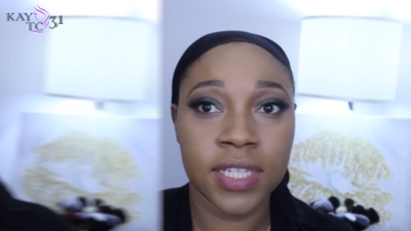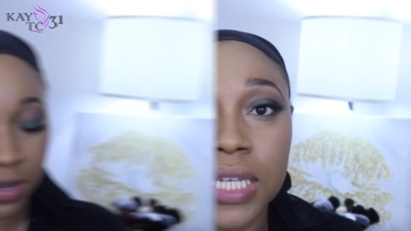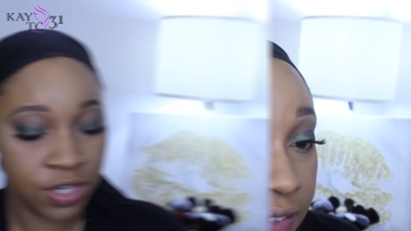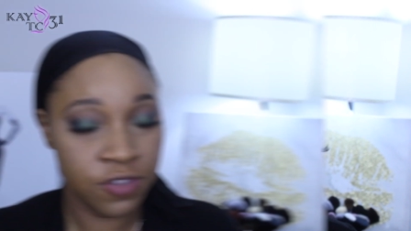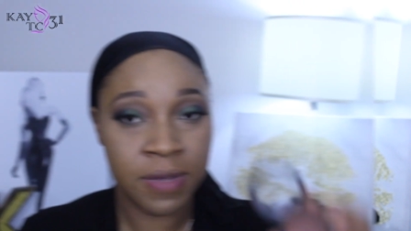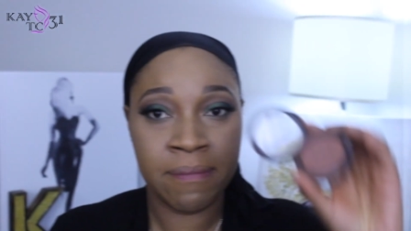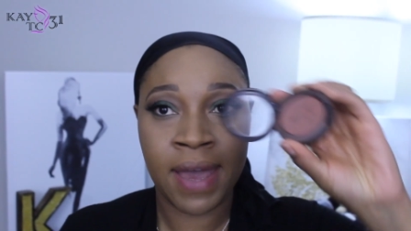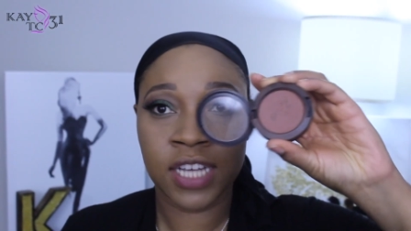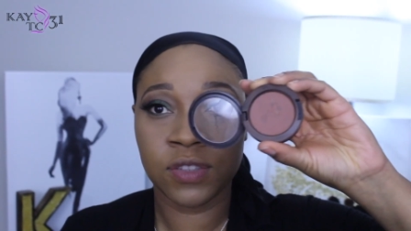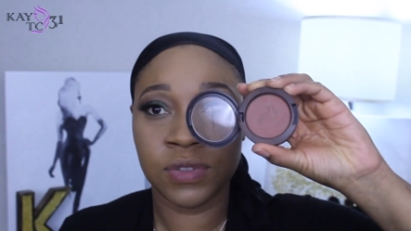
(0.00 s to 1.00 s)
I'm going to use my
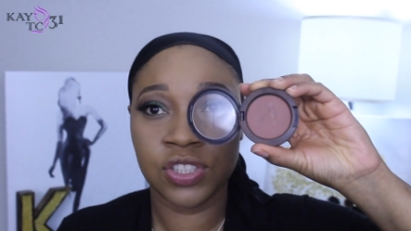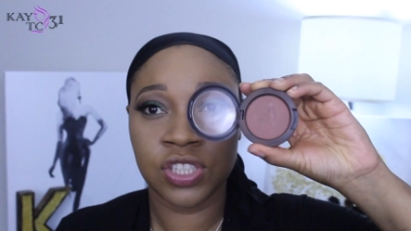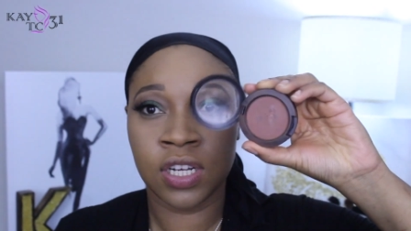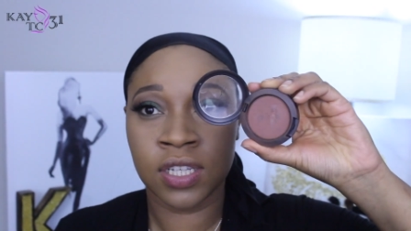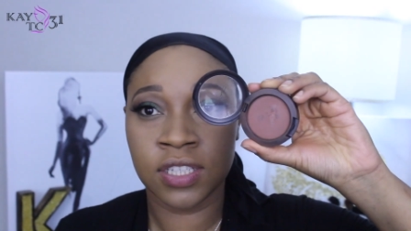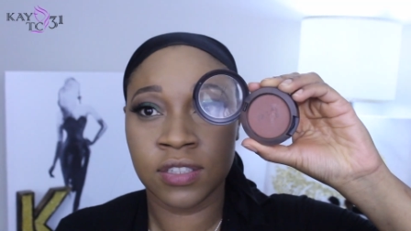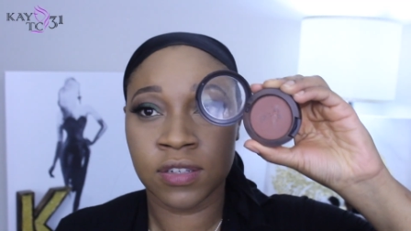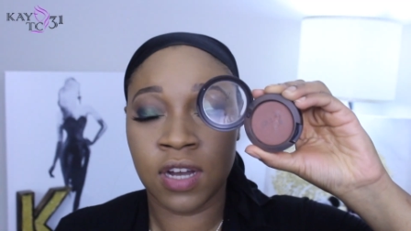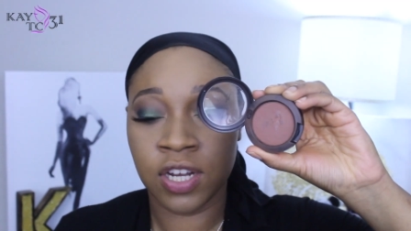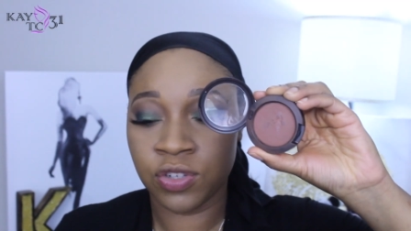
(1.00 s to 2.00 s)
MAC Switch Chocolate to
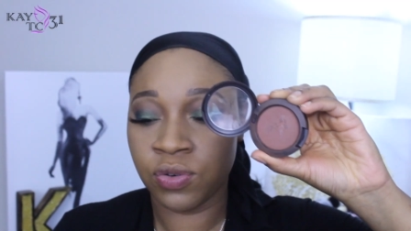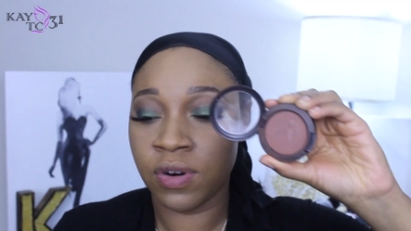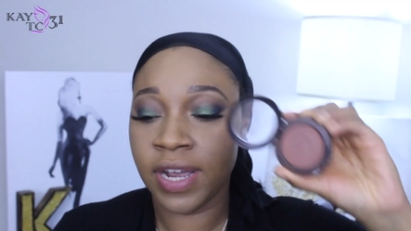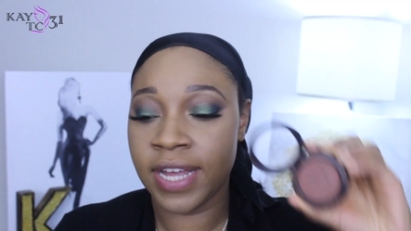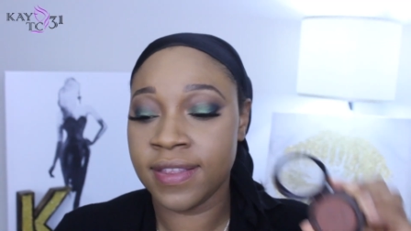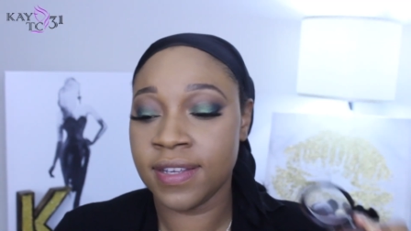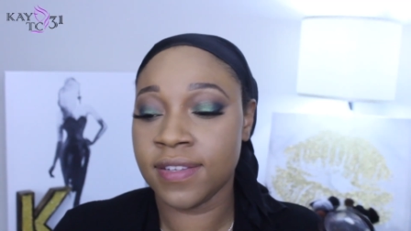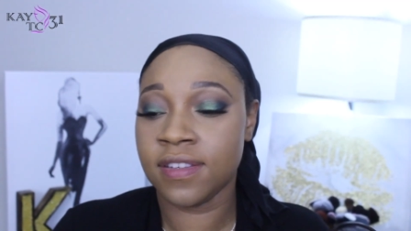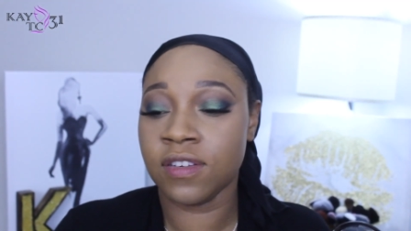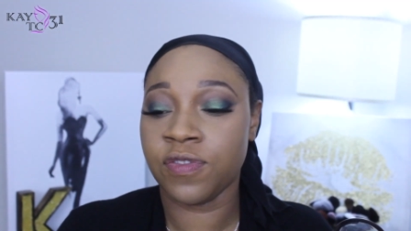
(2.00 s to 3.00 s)
contour and
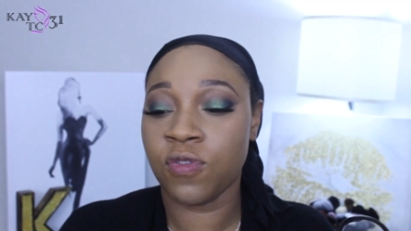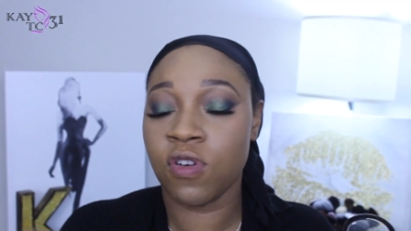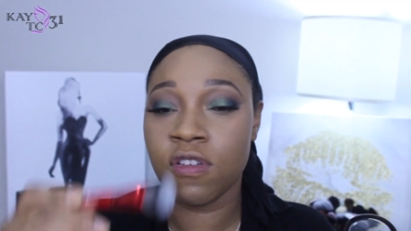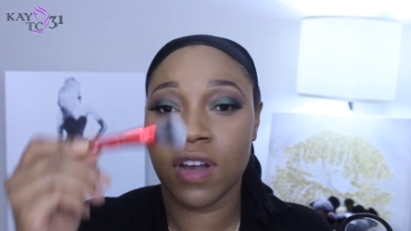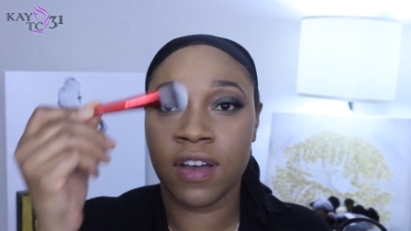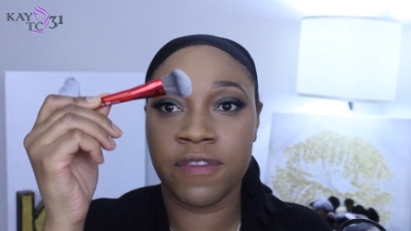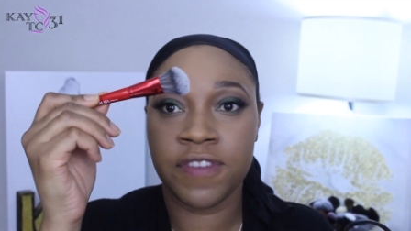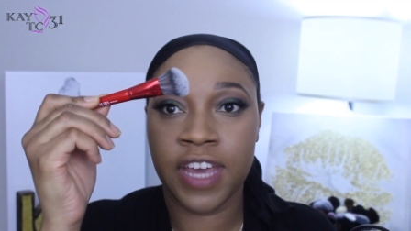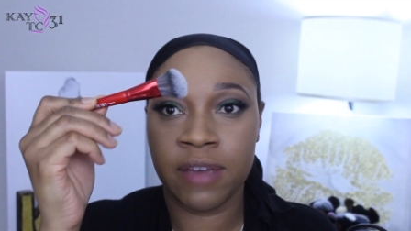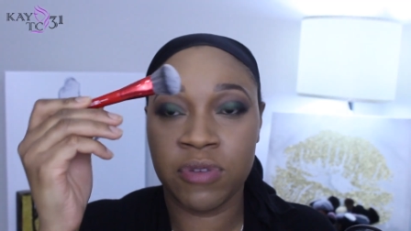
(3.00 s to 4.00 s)
this Sephora
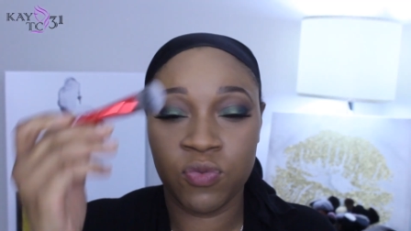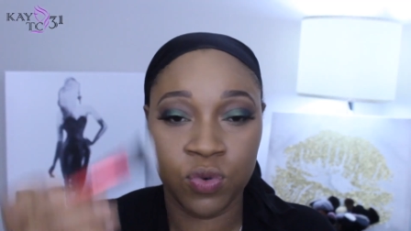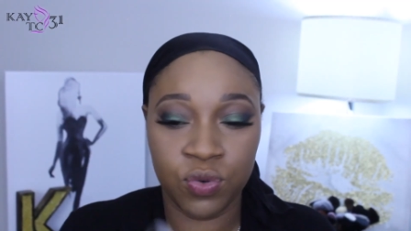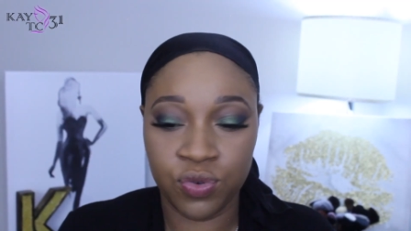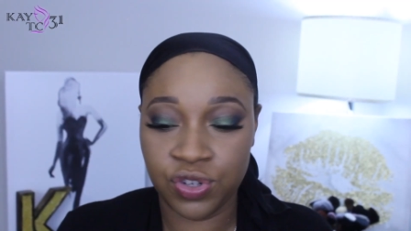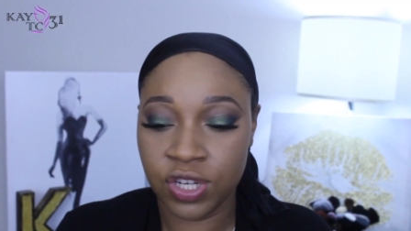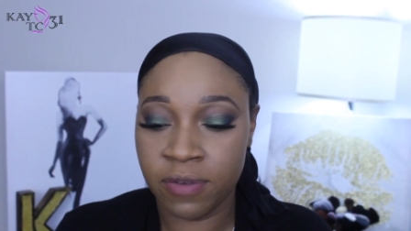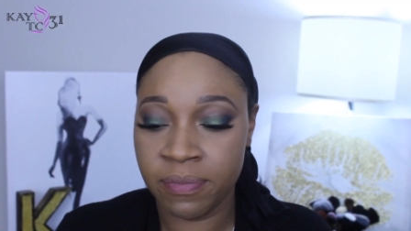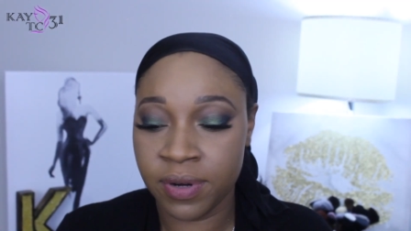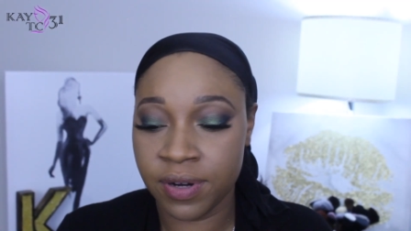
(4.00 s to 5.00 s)
VIB Rouge
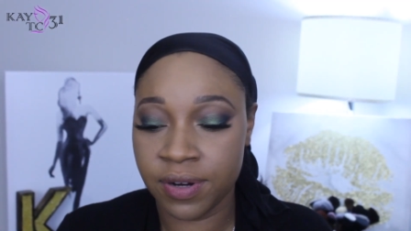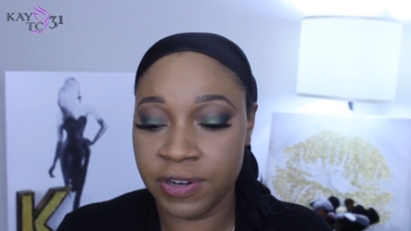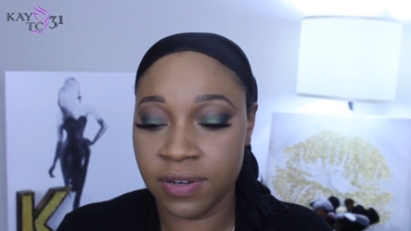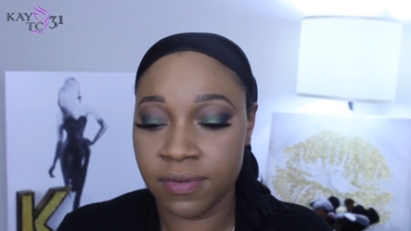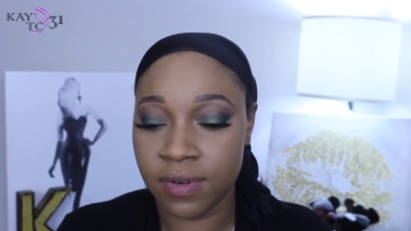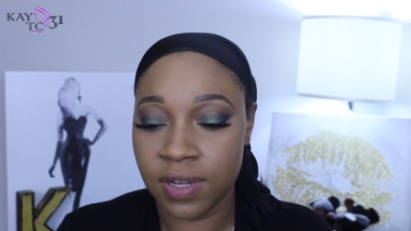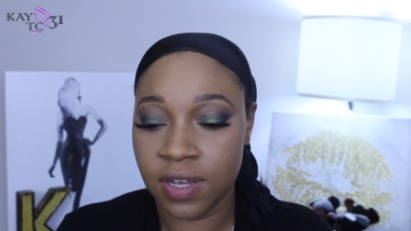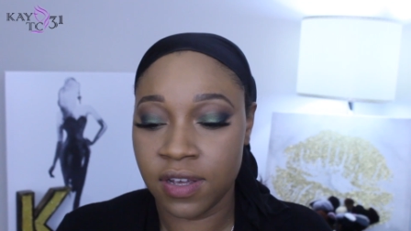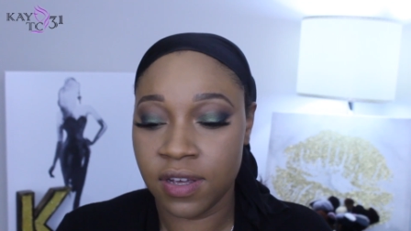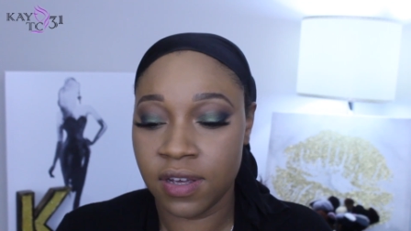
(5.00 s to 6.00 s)
number
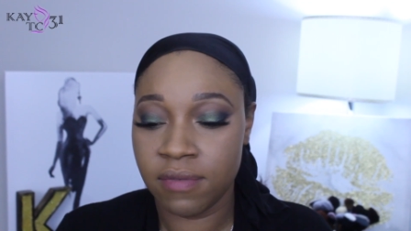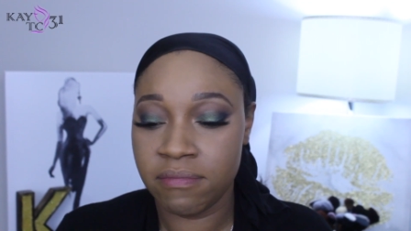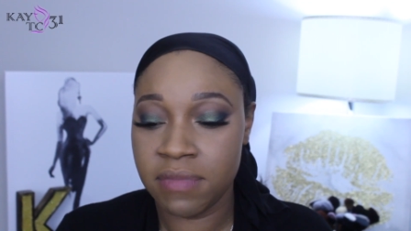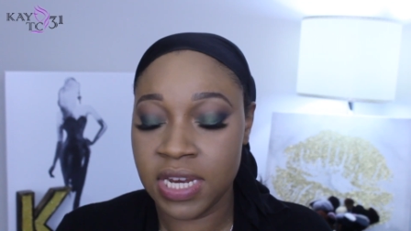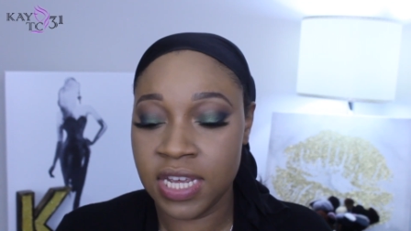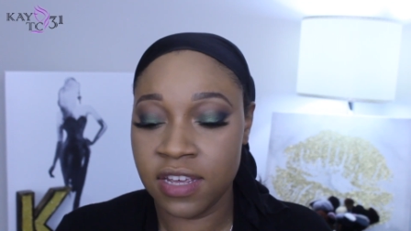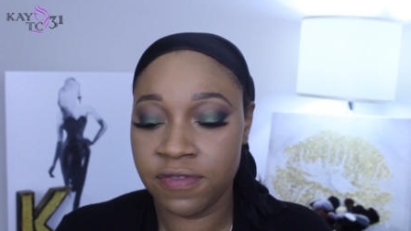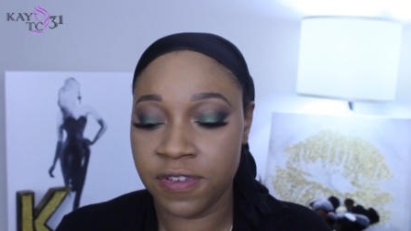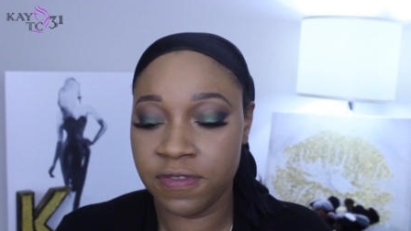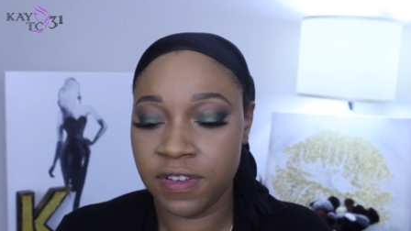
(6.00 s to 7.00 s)

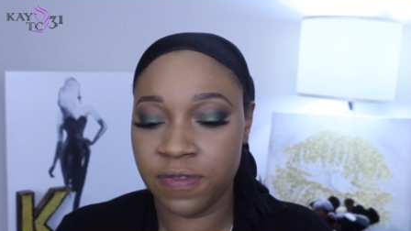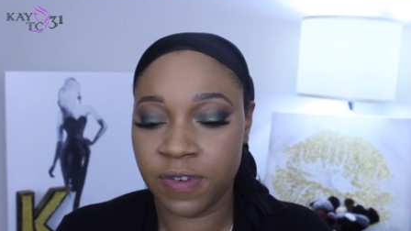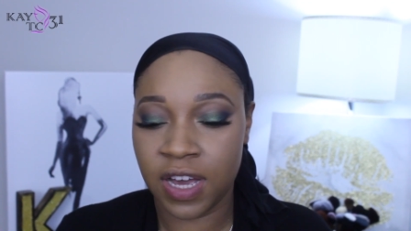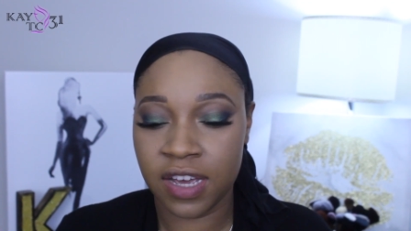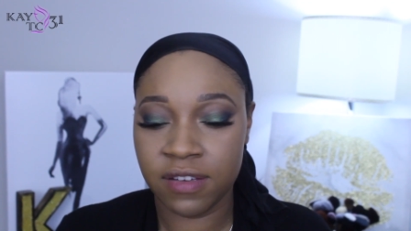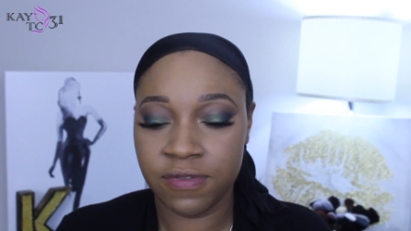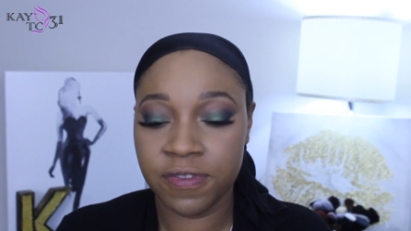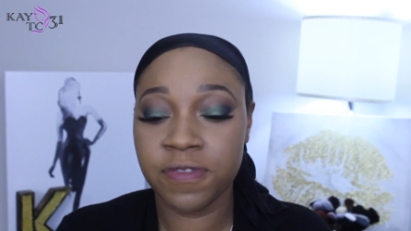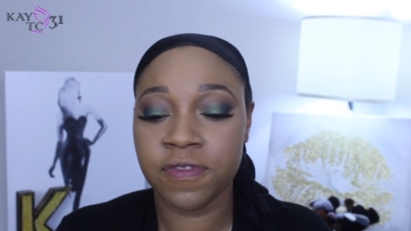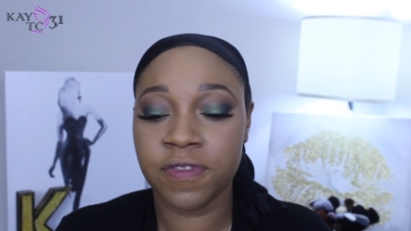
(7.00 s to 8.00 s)
mini
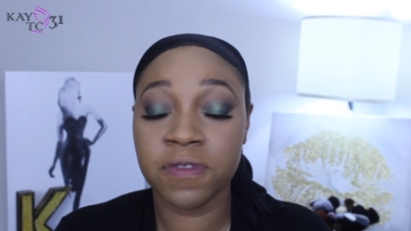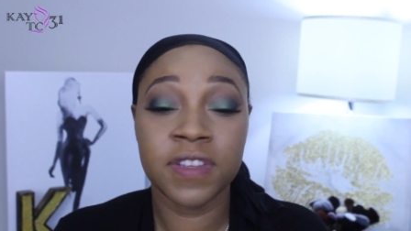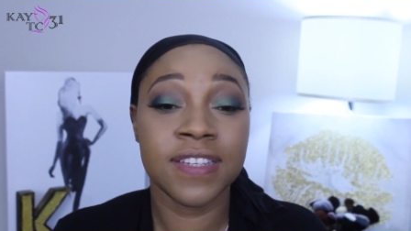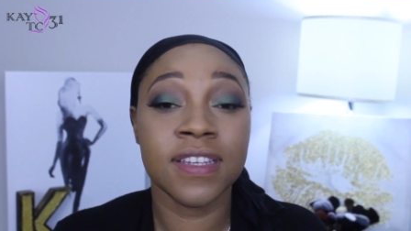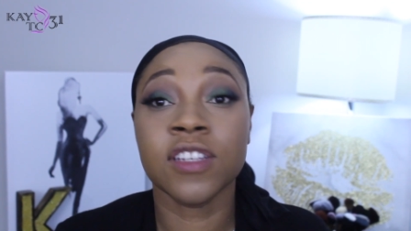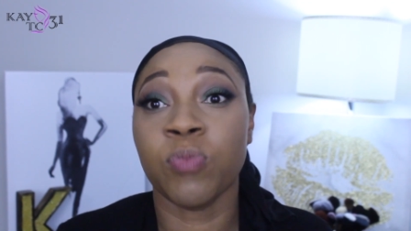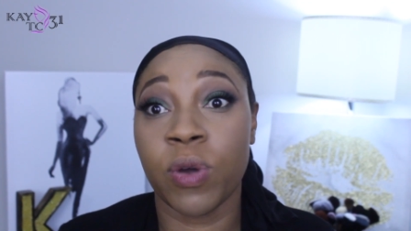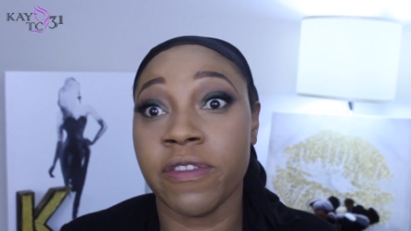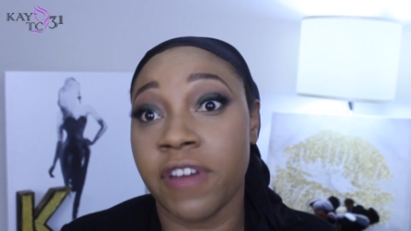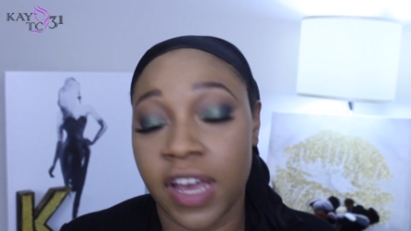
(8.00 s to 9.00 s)

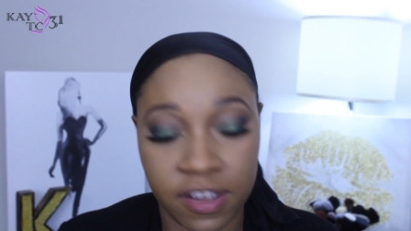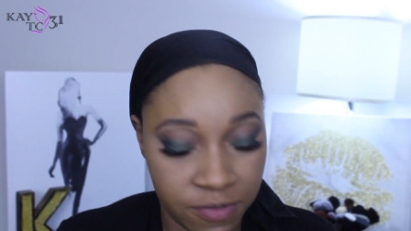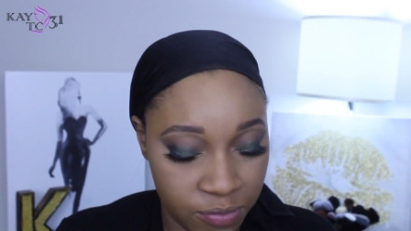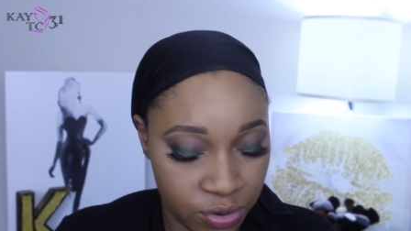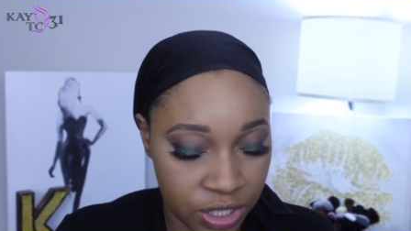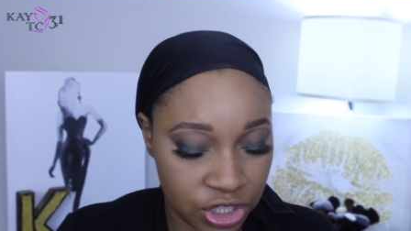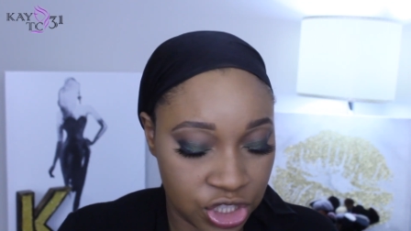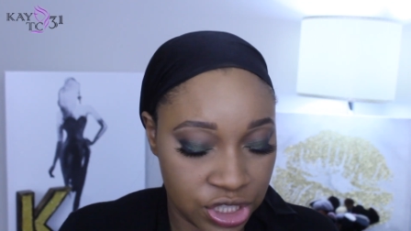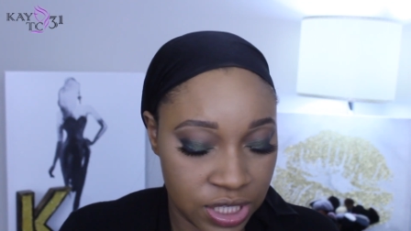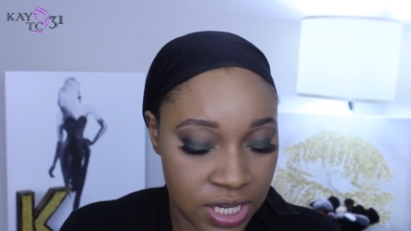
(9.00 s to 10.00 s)
56.5
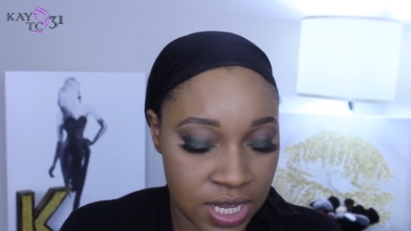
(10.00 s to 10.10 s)
brush.